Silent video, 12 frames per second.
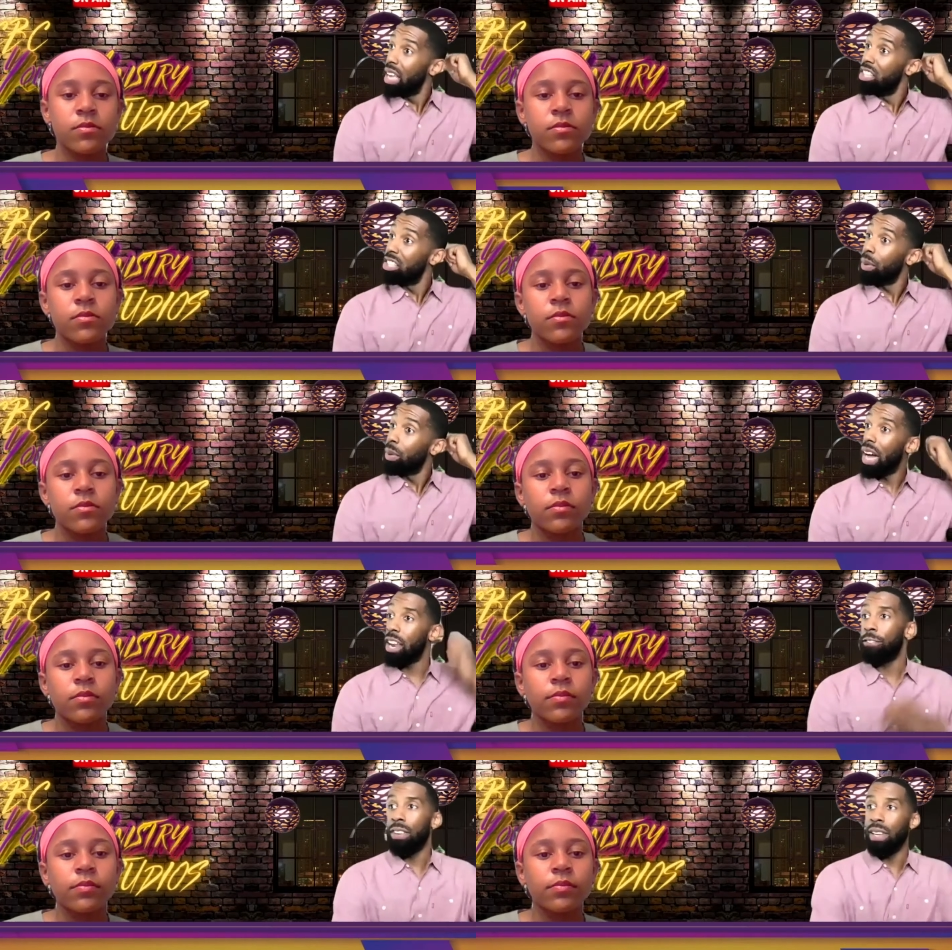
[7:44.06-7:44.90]
Speaker 1: and so we
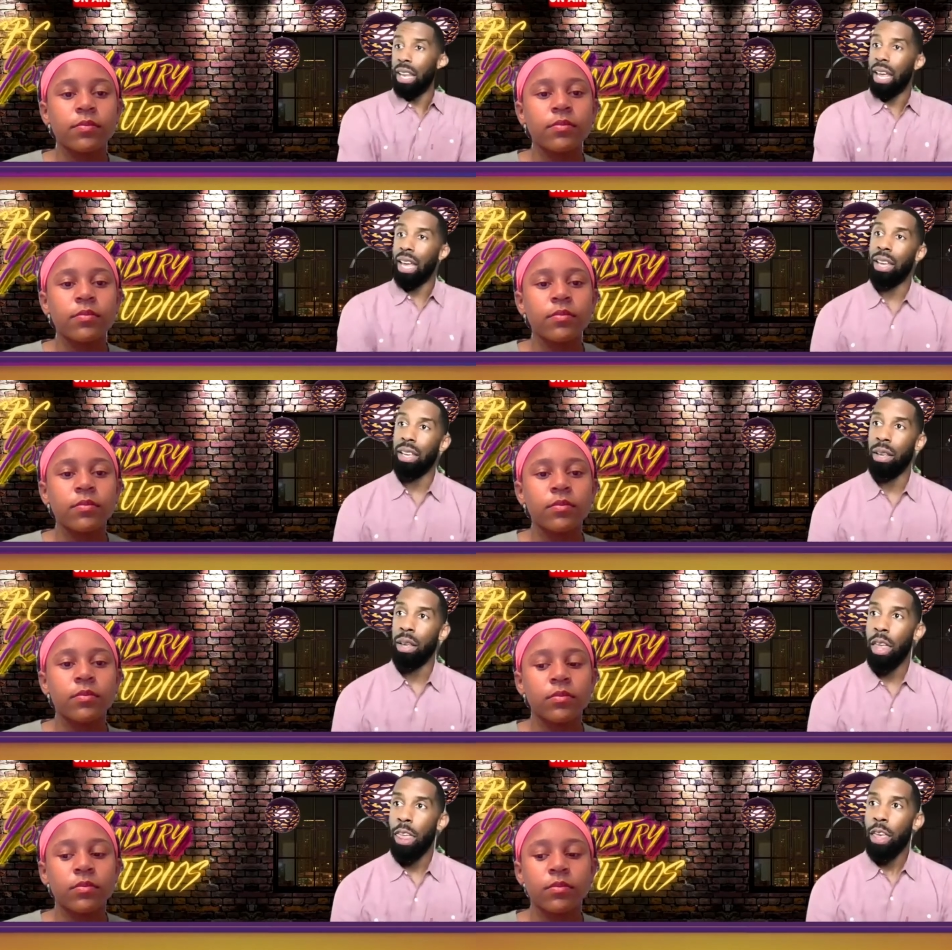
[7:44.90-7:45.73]
kind of feel like
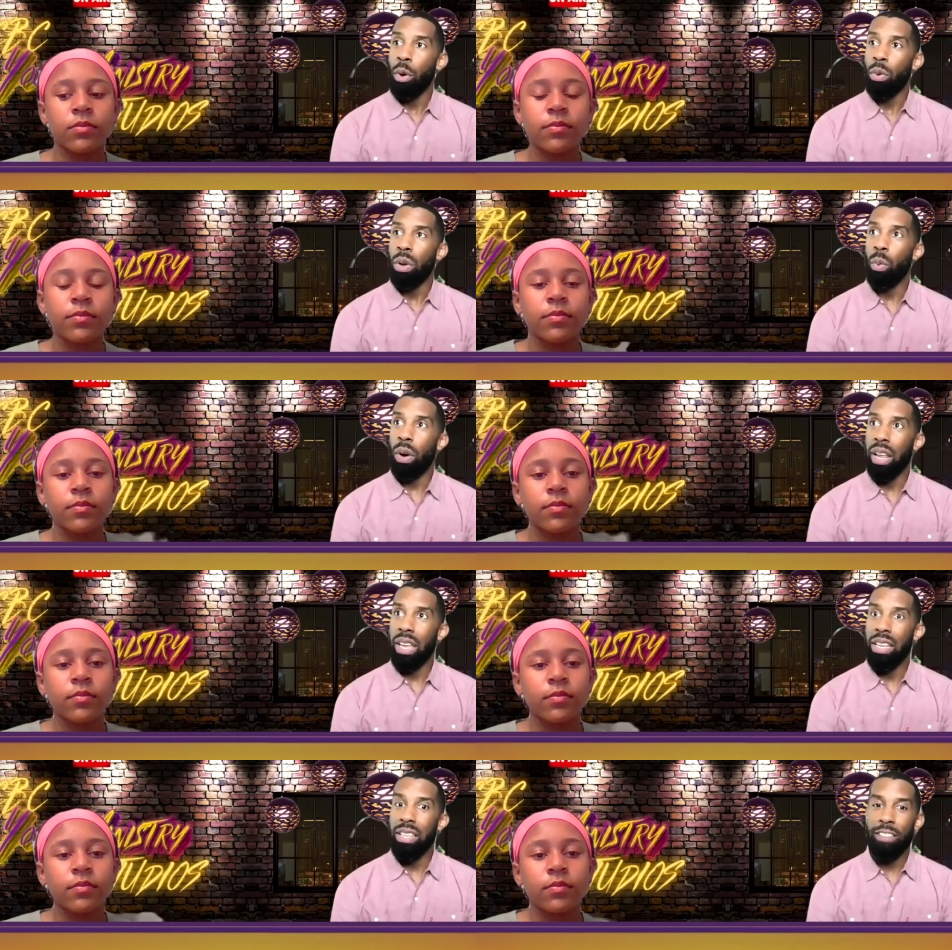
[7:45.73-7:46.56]
we want to
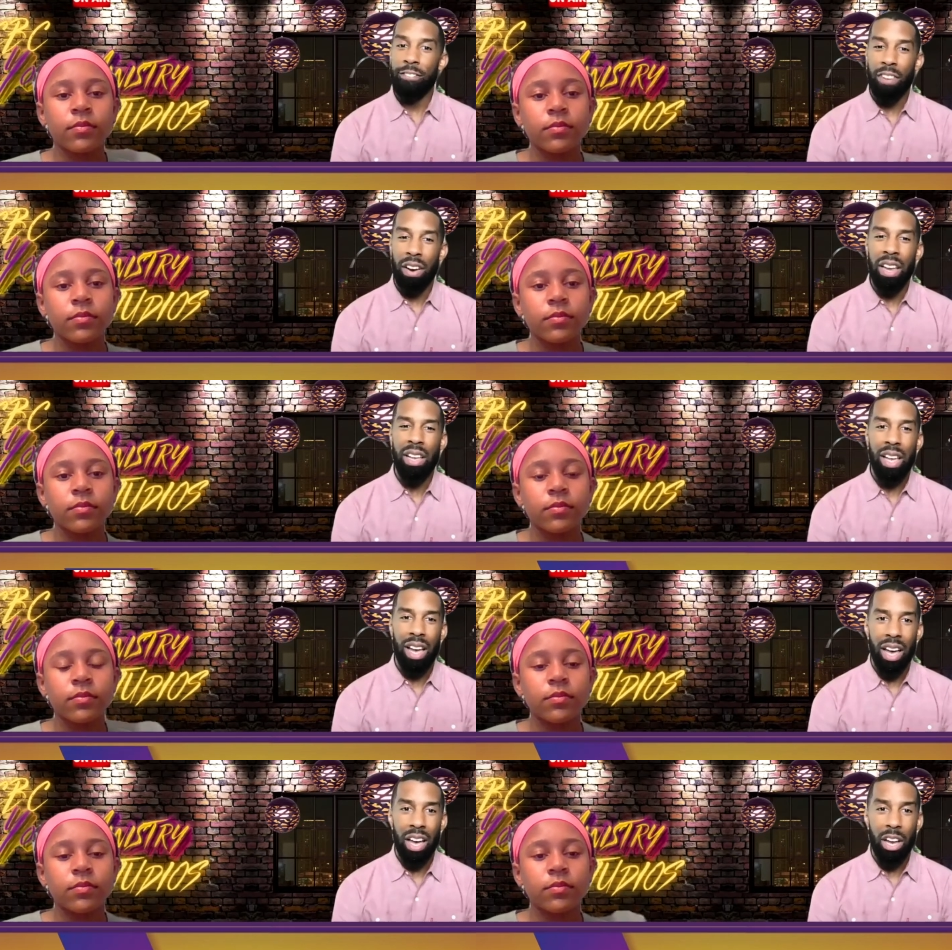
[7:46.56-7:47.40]
get some very
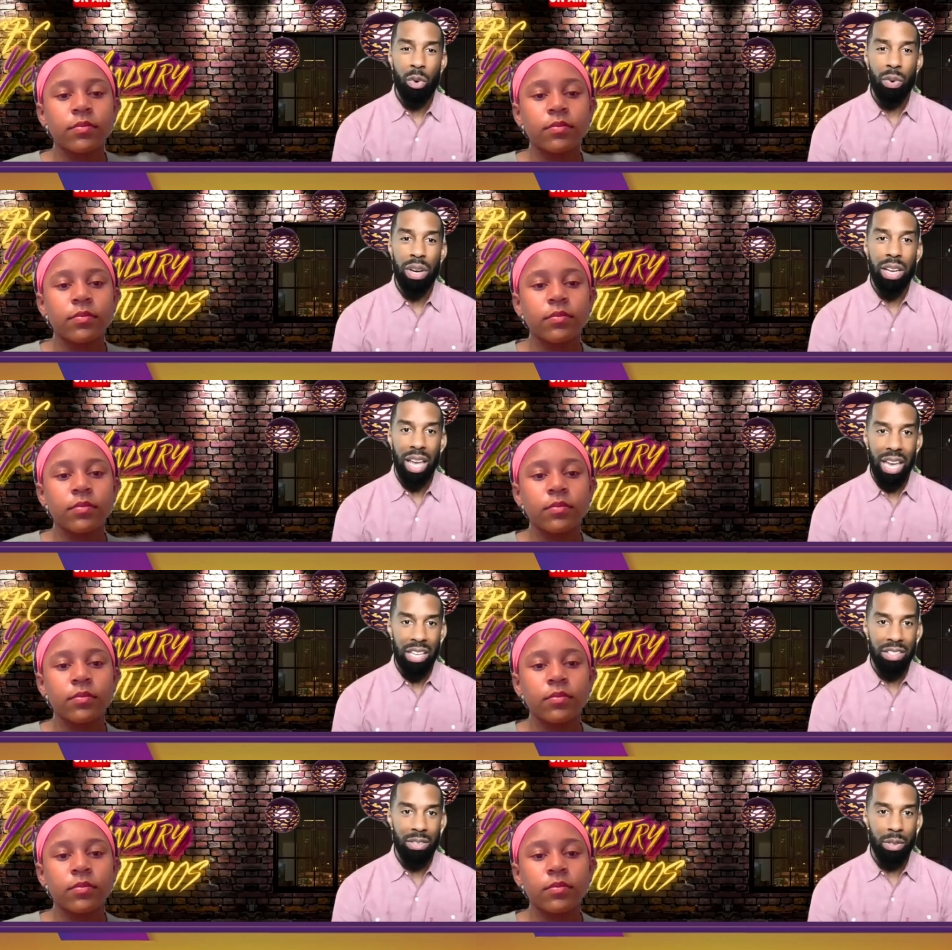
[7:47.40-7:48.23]
concrete
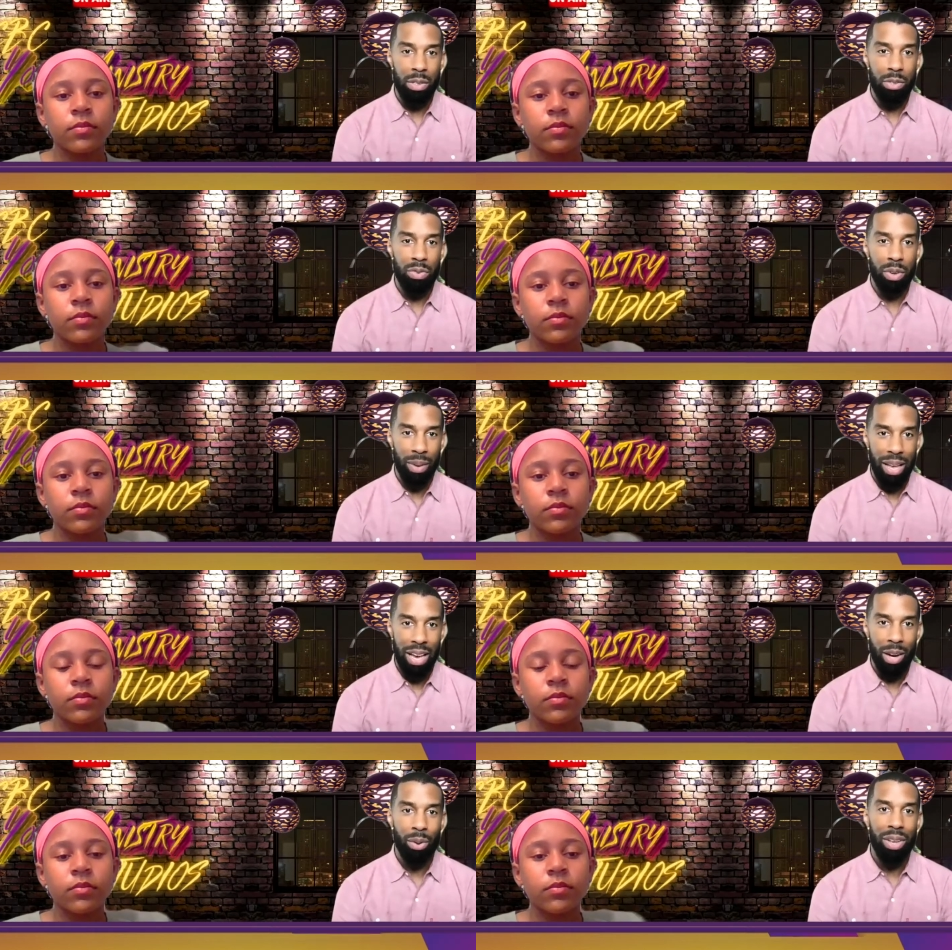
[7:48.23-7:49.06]
answers from
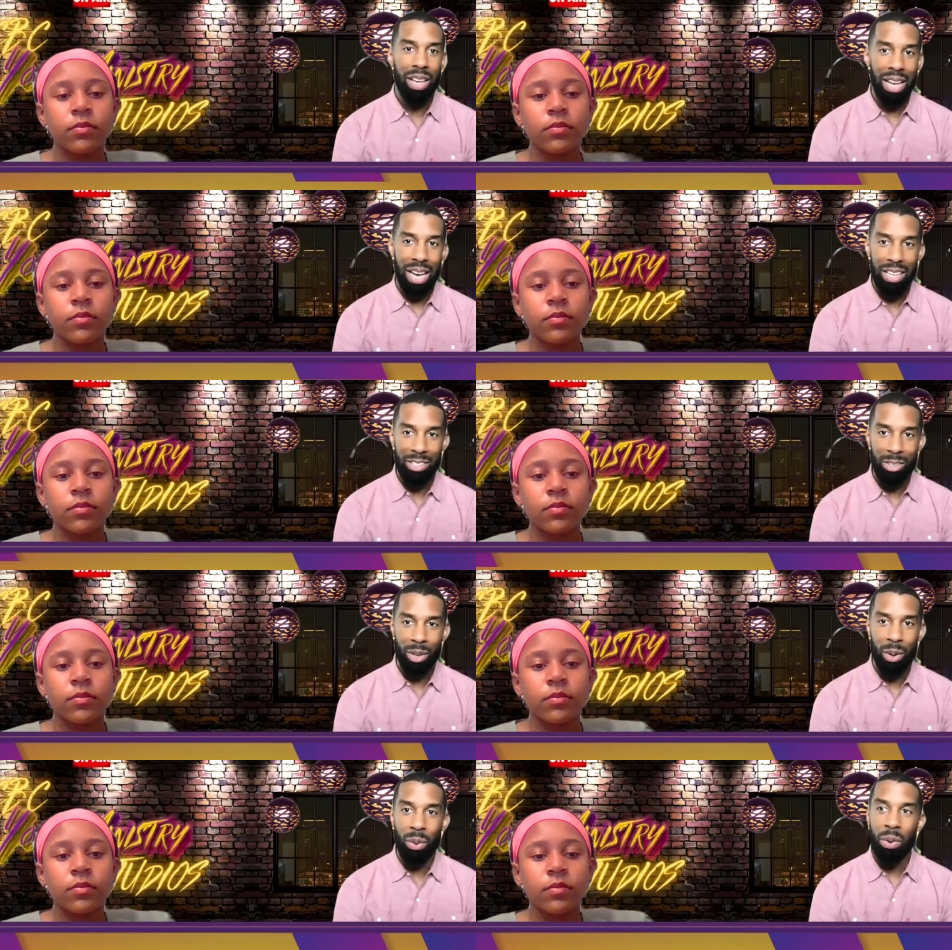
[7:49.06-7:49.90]
God. Okay, God,
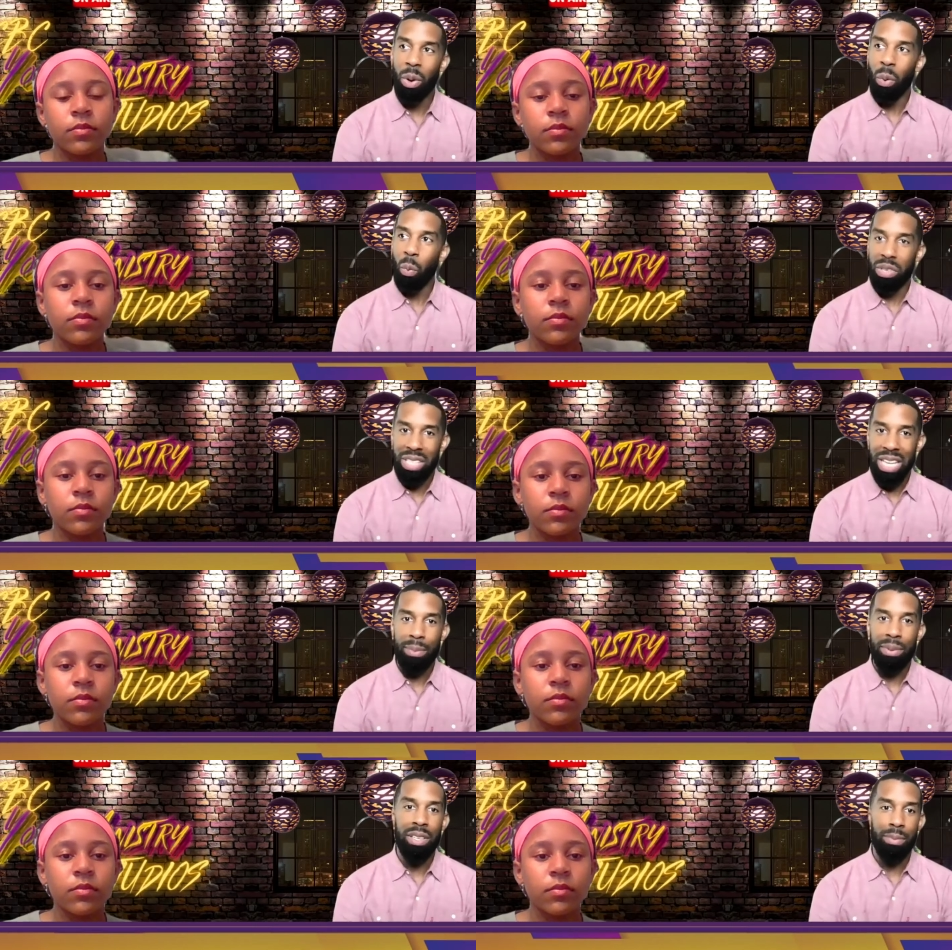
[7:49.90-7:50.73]
so what's
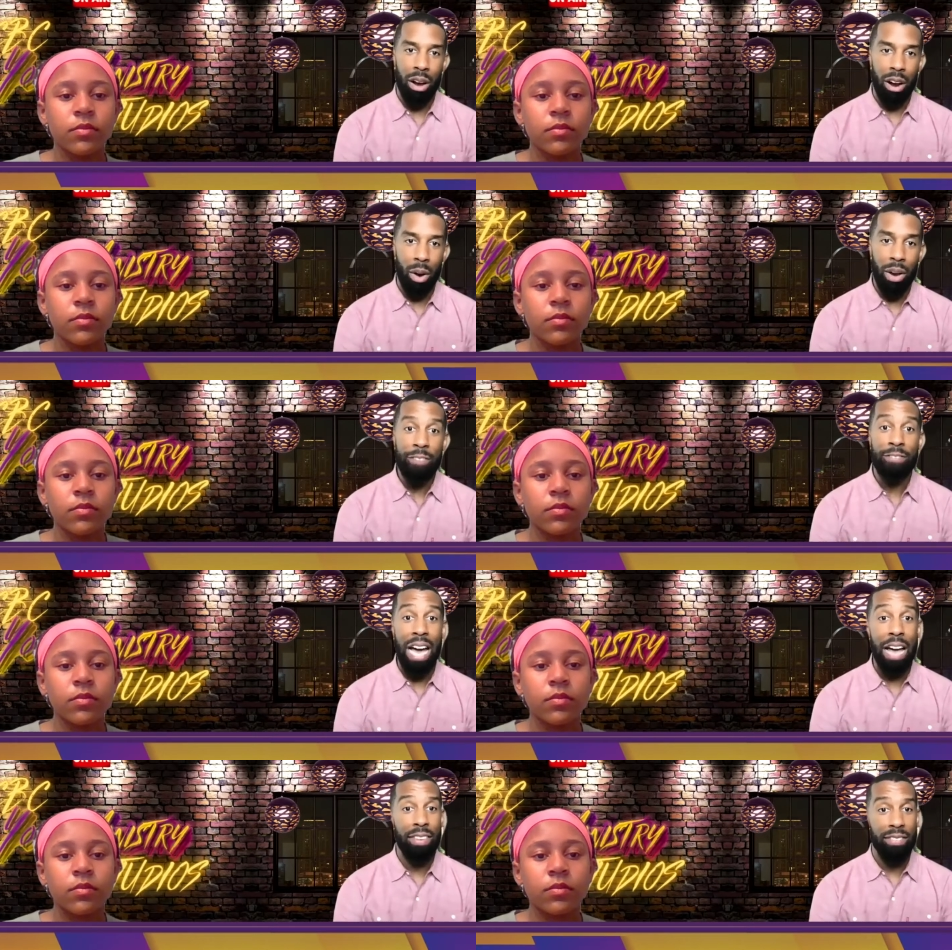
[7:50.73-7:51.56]
happening tomorrow at
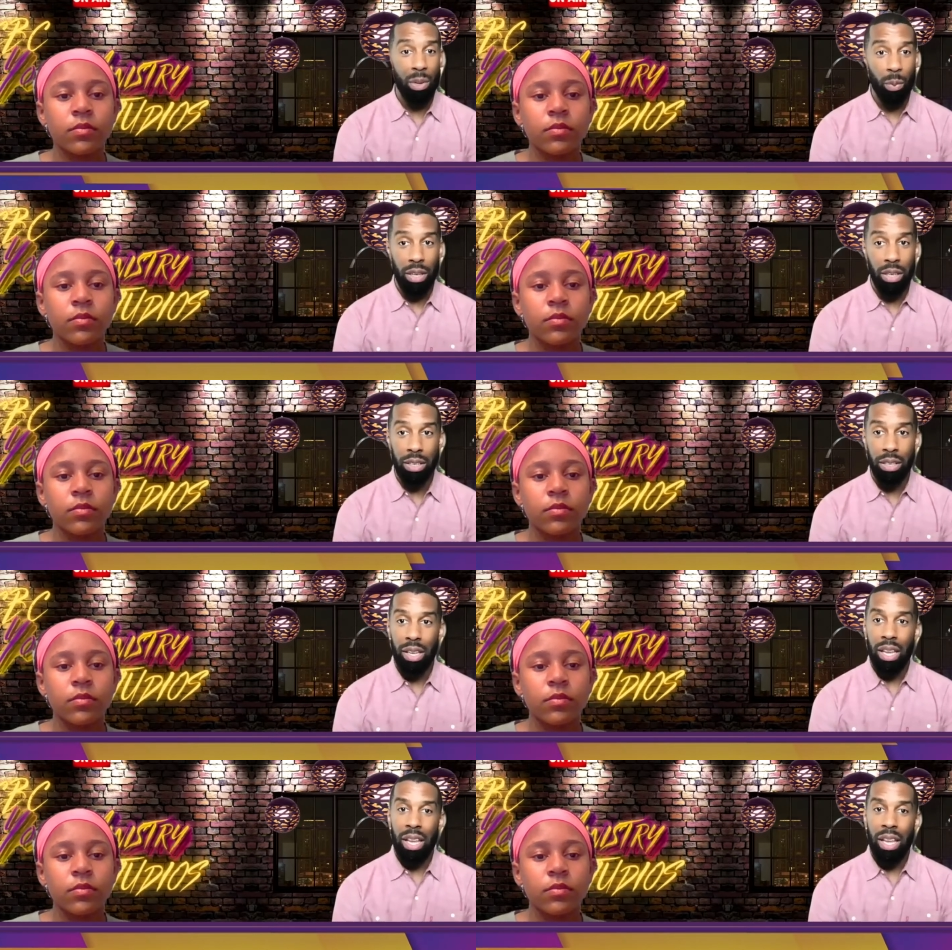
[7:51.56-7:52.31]
5:51?